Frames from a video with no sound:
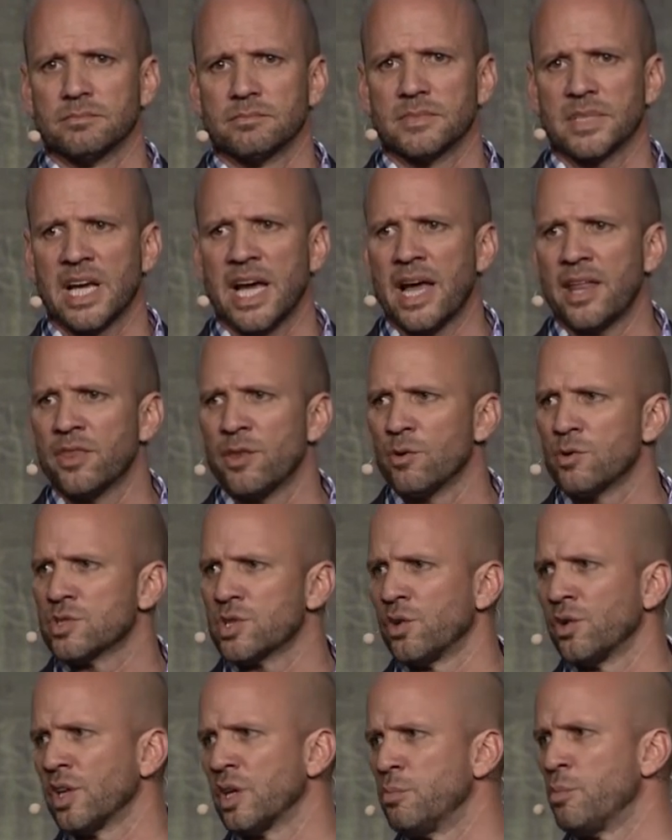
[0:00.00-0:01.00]
I had those
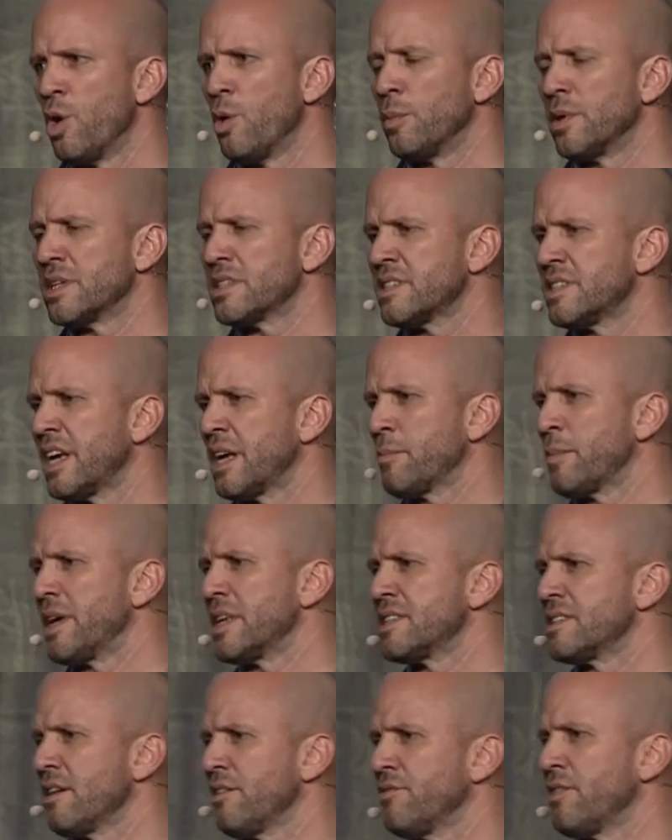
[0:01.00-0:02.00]
early moments setting
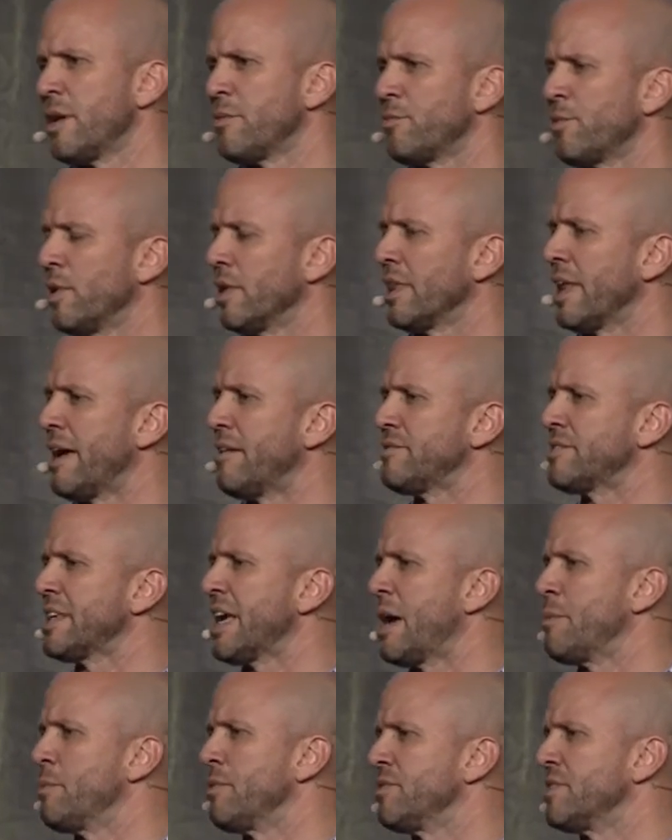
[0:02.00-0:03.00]
myself up for a
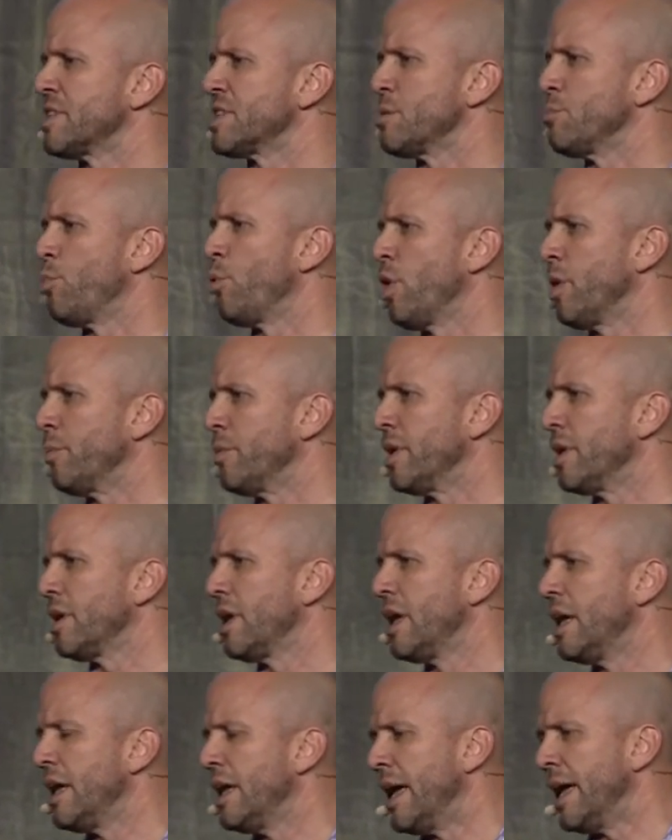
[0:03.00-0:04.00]
lifetime of disappointment
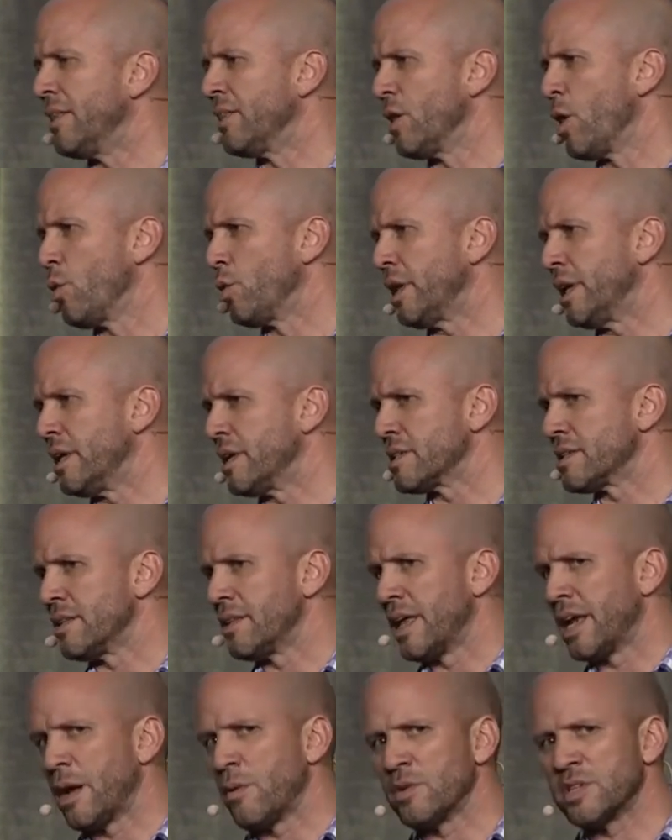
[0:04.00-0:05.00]
and loneliness. And
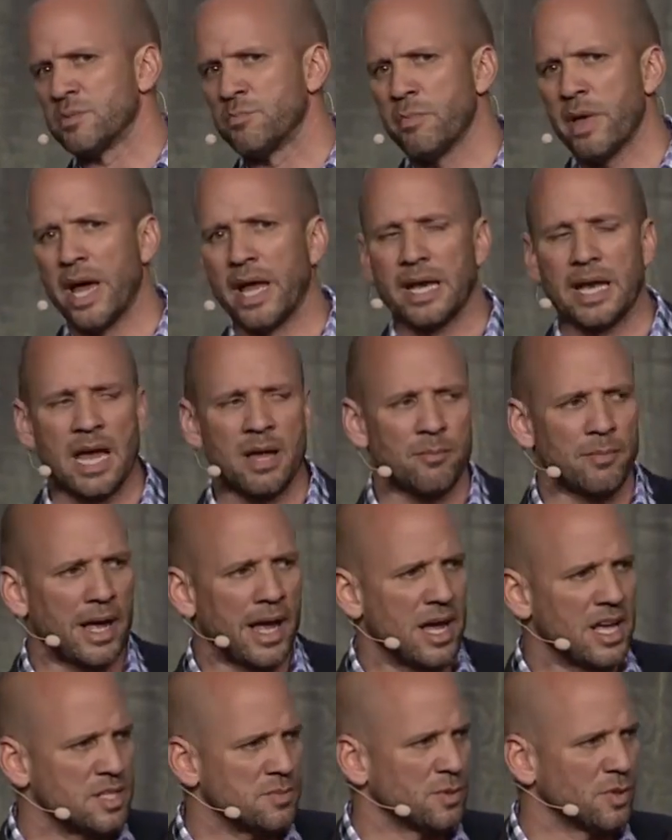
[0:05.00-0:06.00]
then I was met at my
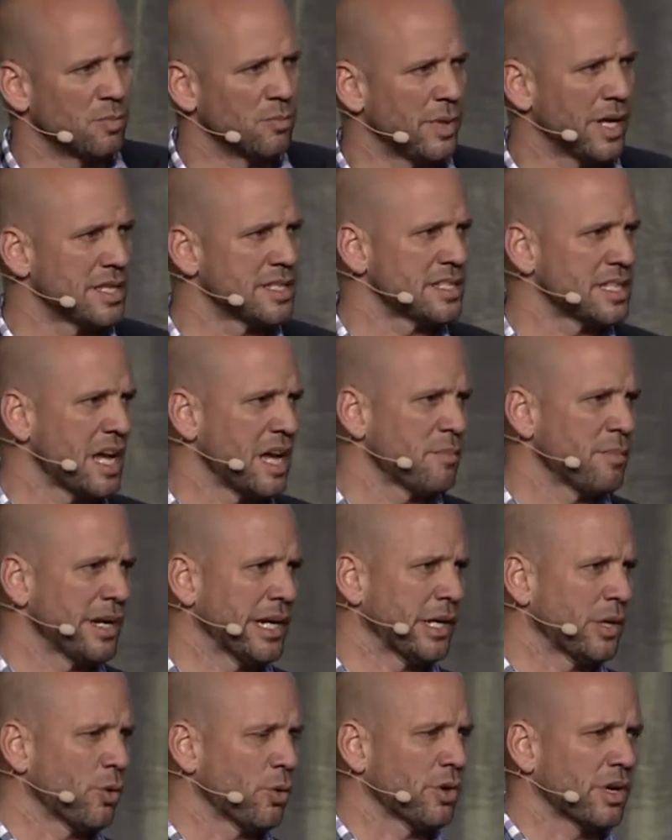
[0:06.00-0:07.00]
hospital bedside by
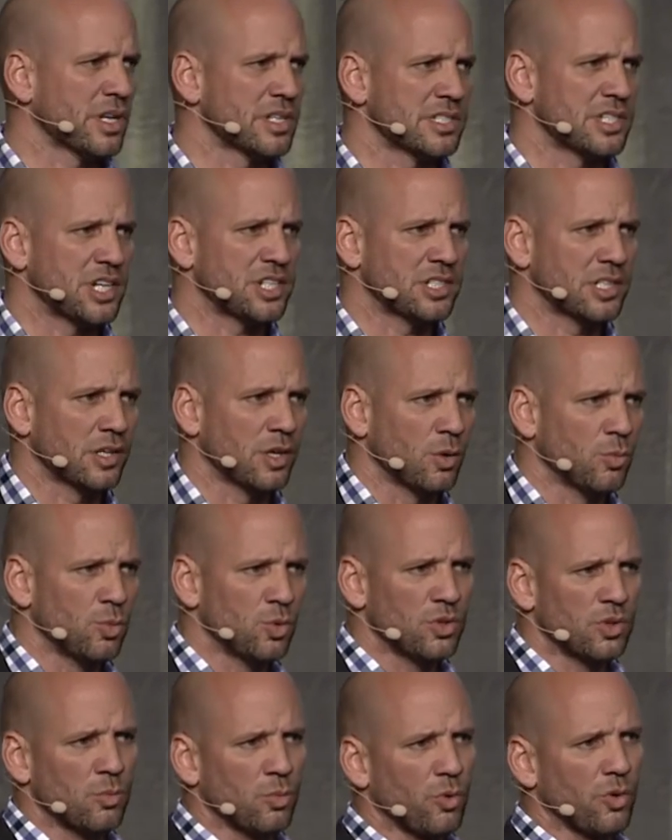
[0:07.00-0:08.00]
an organization called
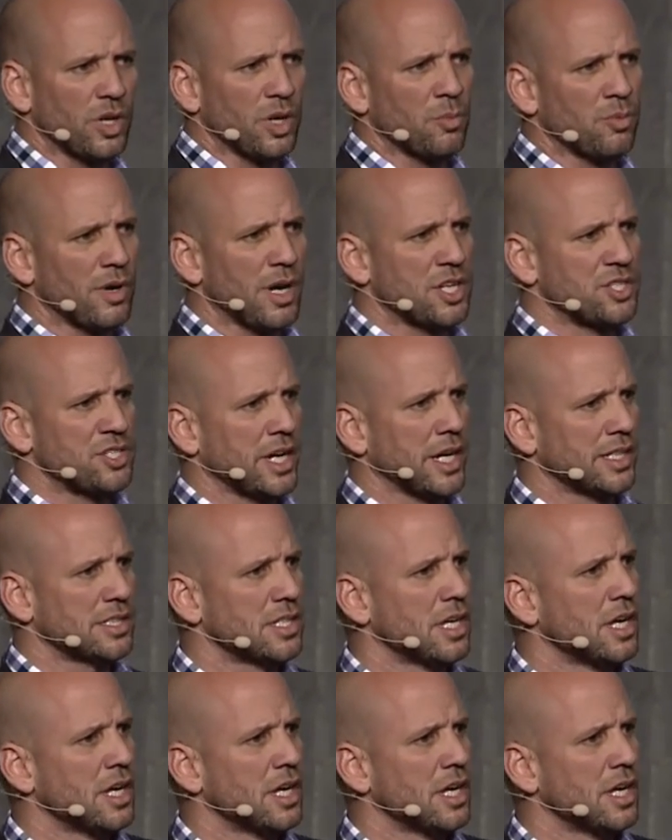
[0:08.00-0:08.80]
Wounded Warrior Project